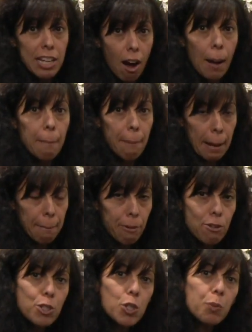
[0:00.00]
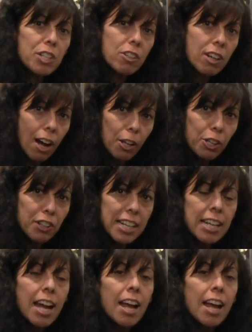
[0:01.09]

cotton paper, so when you color it,